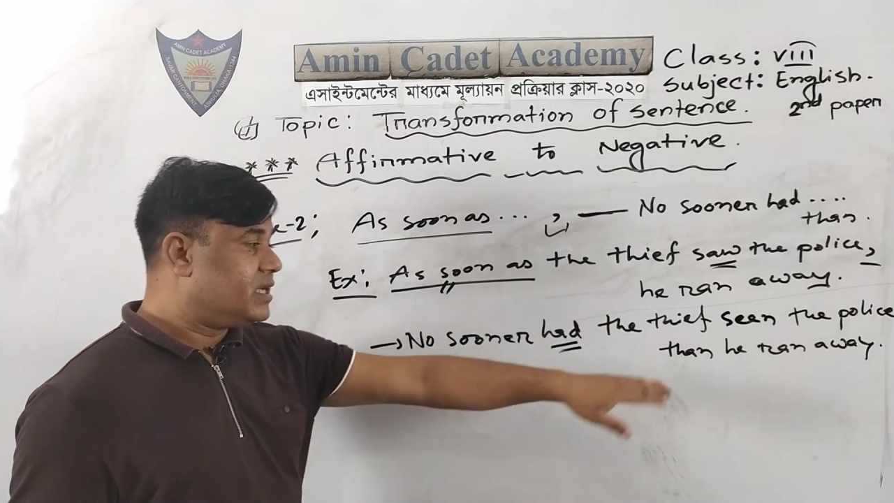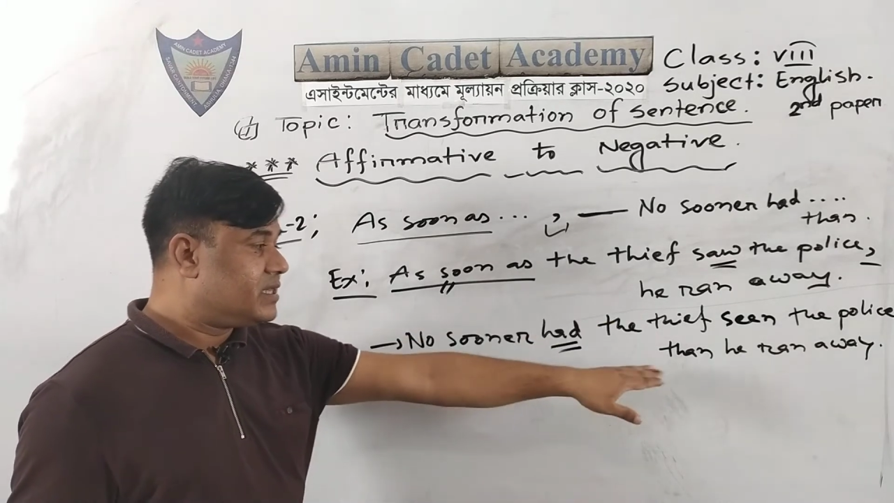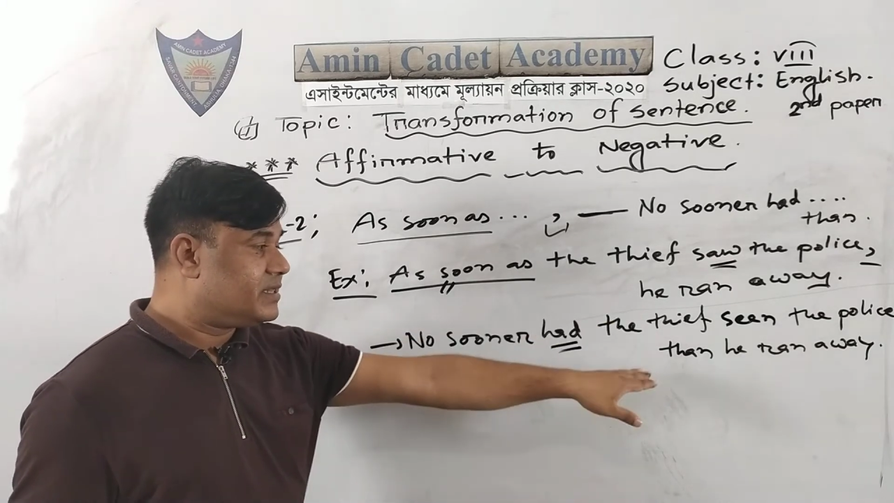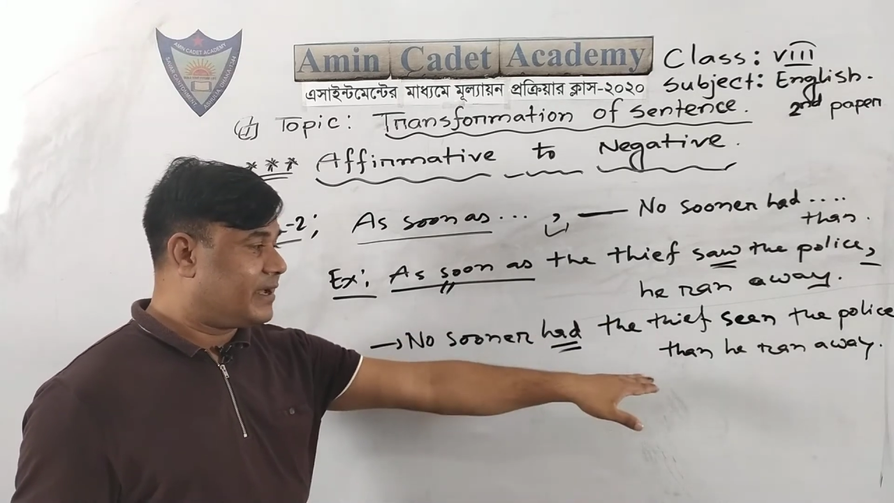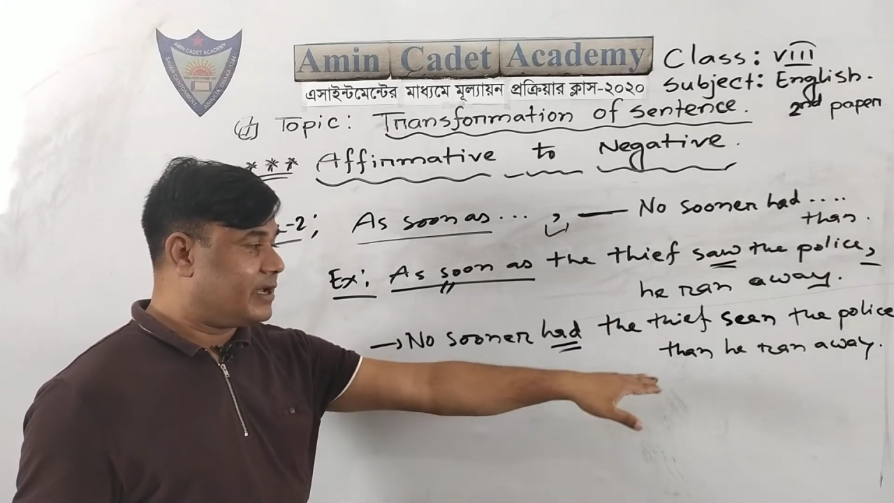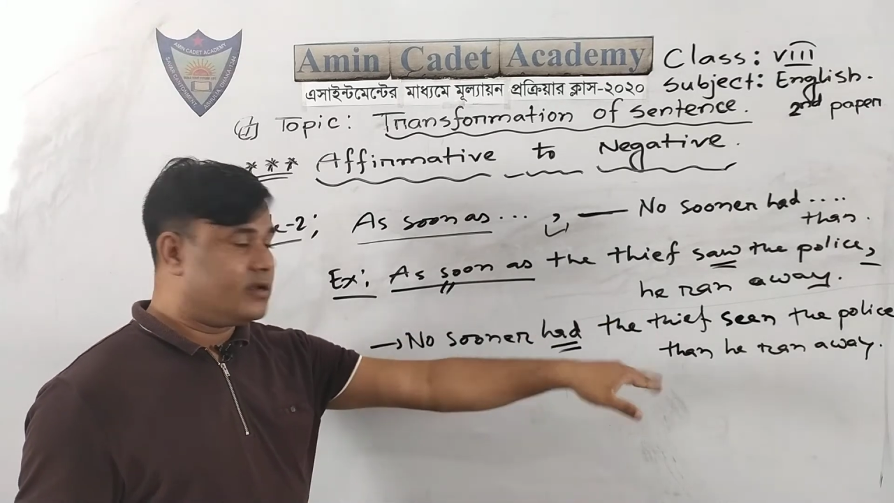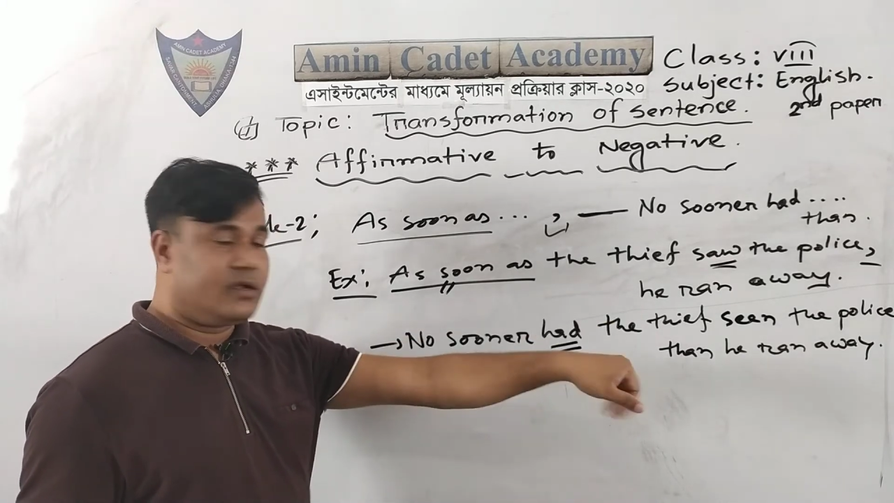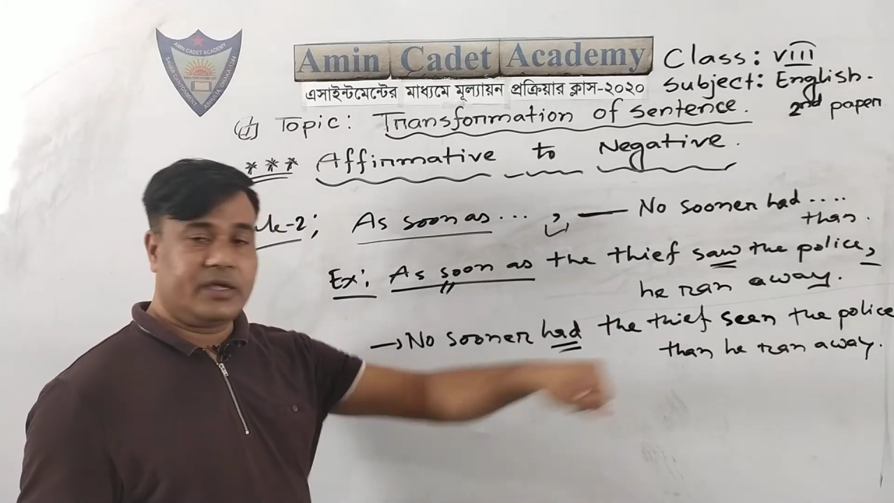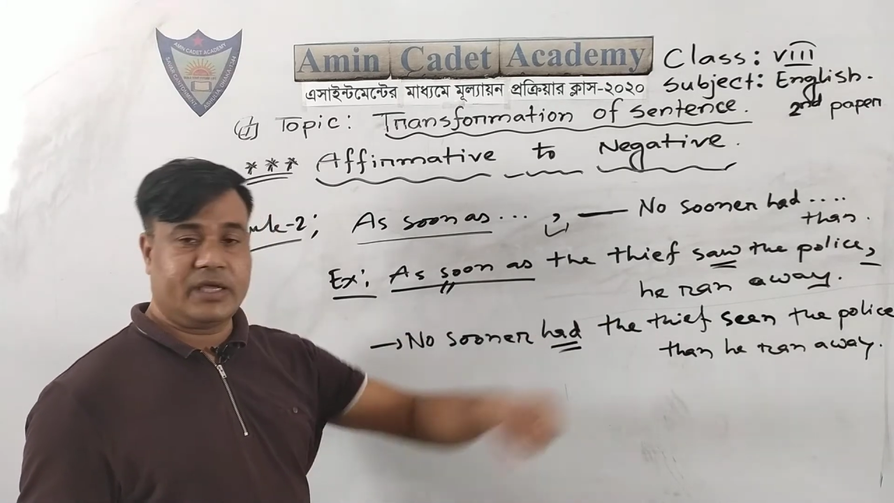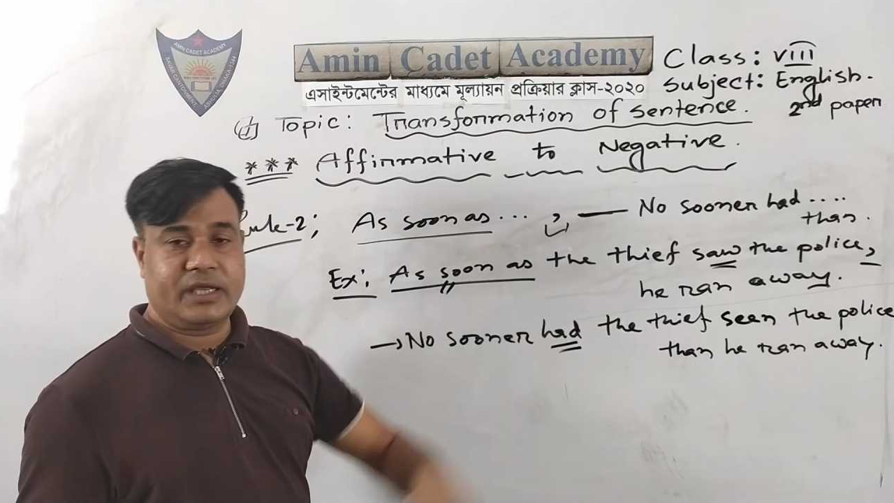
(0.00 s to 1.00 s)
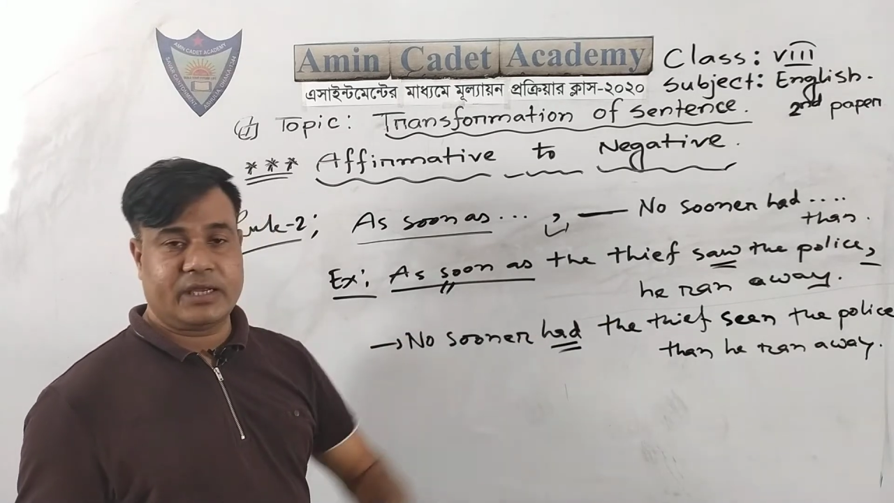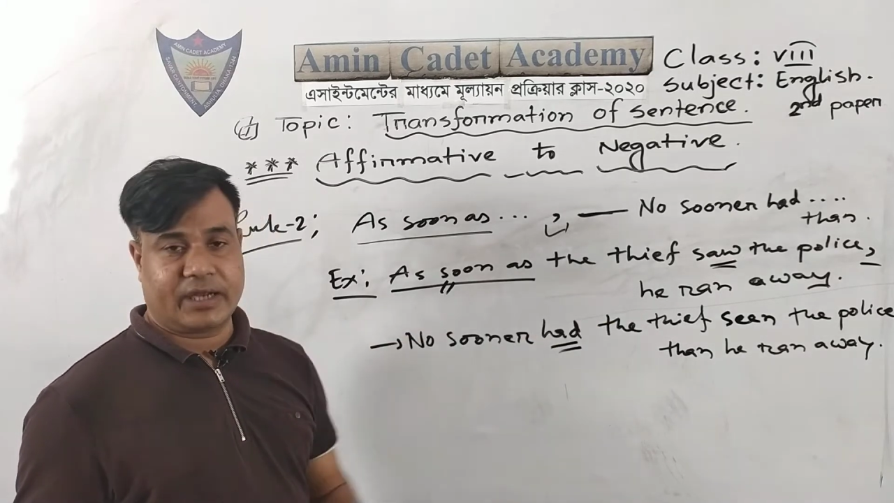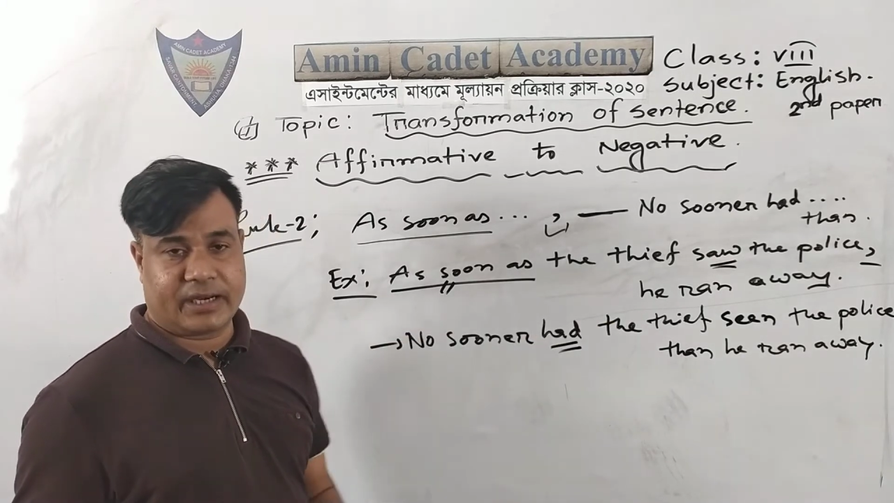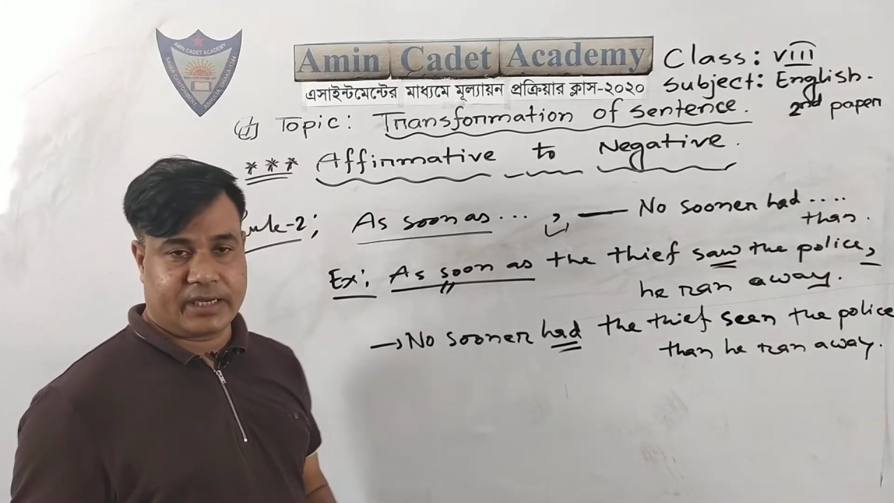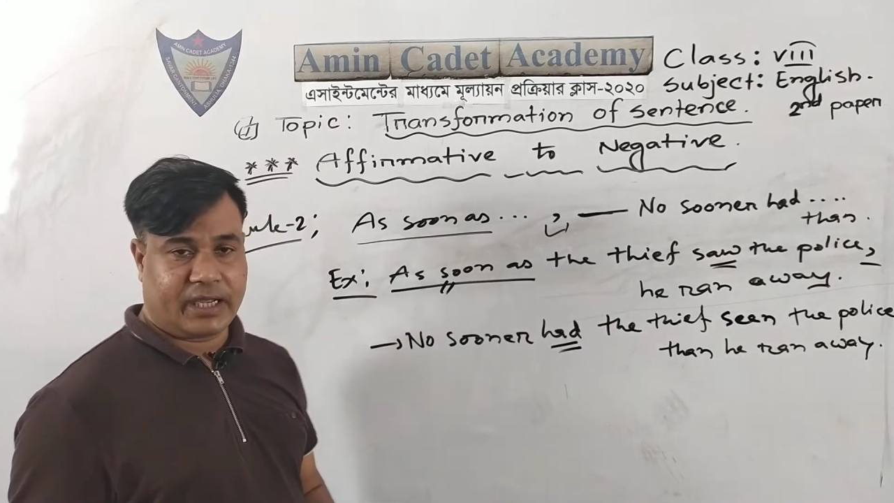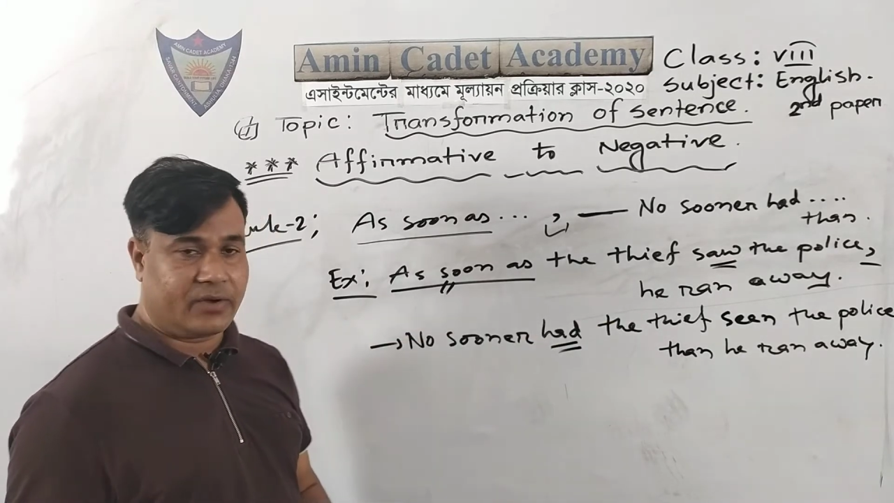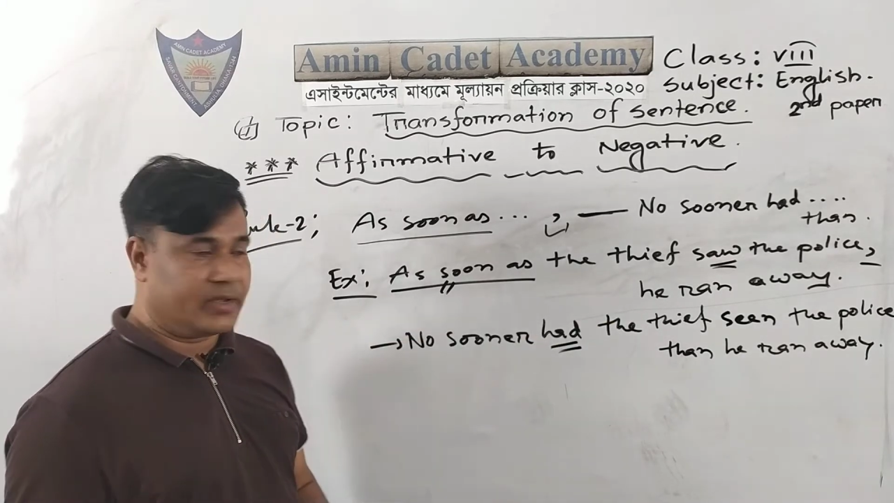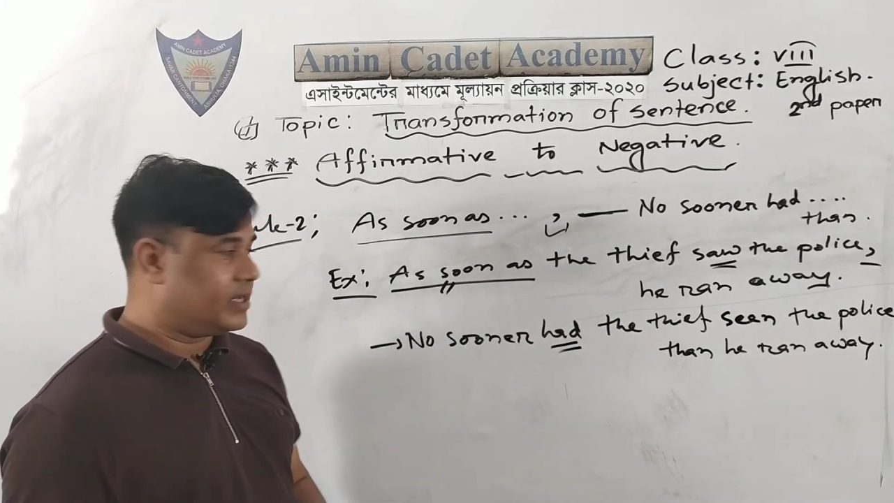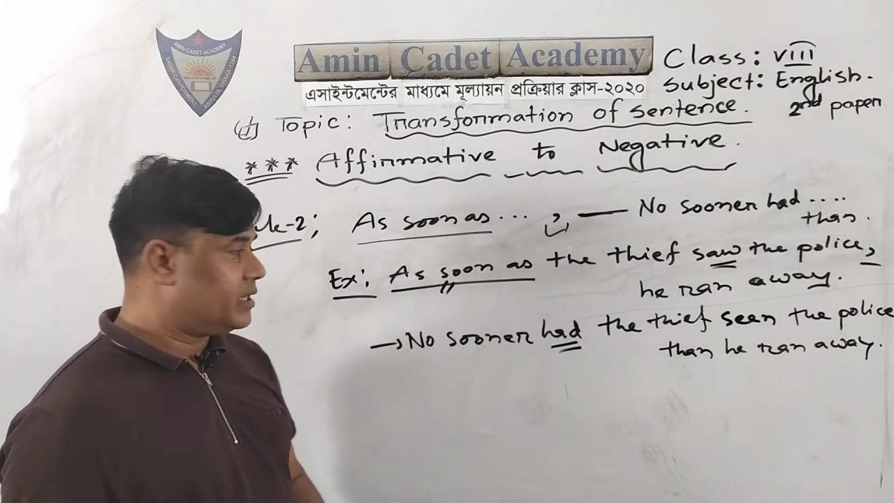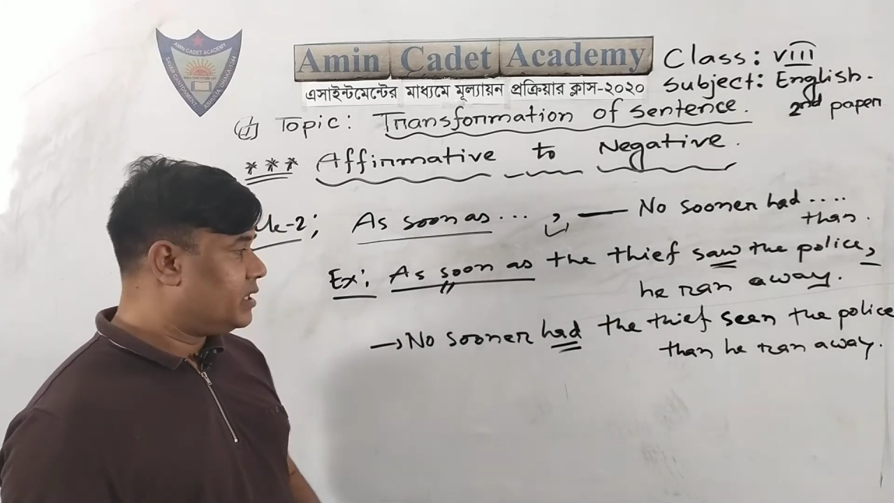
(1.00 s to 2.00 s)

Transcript: then he ran away.